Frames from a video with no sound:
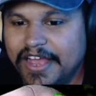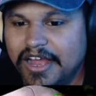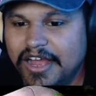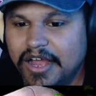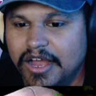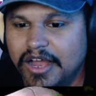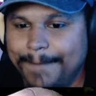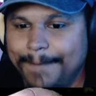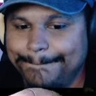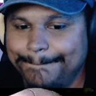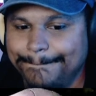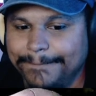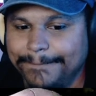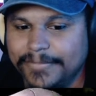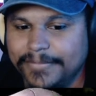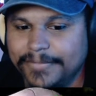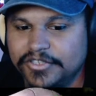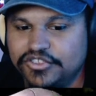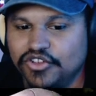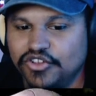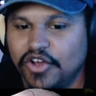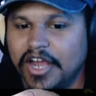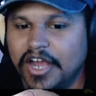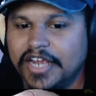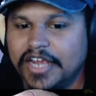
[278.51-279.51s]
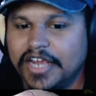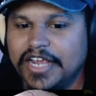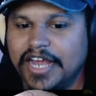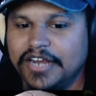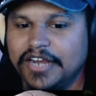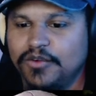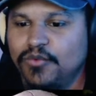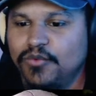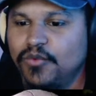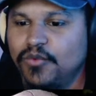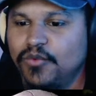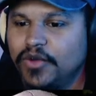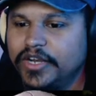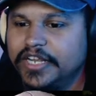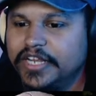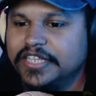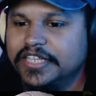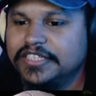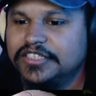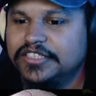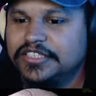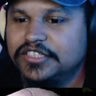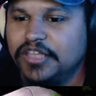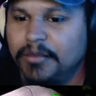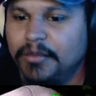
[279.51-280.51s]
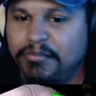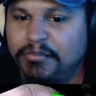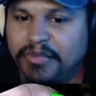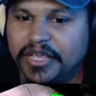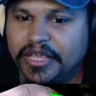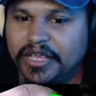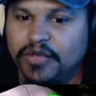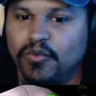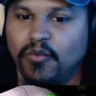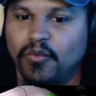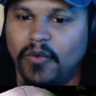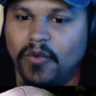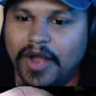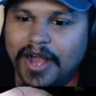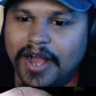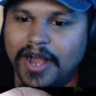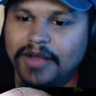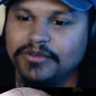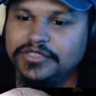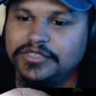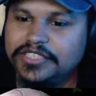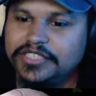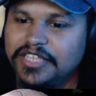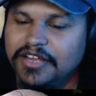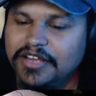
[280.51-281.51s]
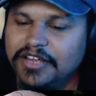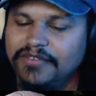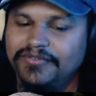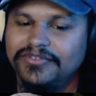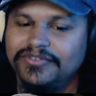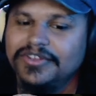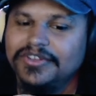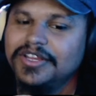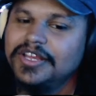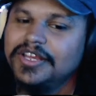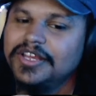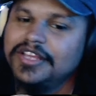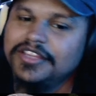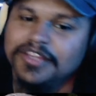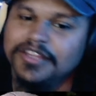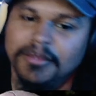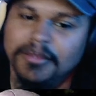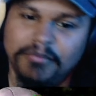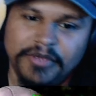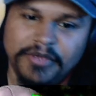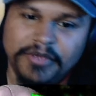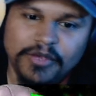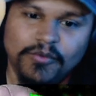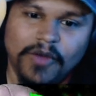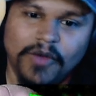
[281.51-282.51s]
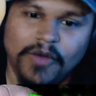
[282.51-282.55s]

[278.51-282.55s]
Um, so I kind of wanted the big wow stuff. The big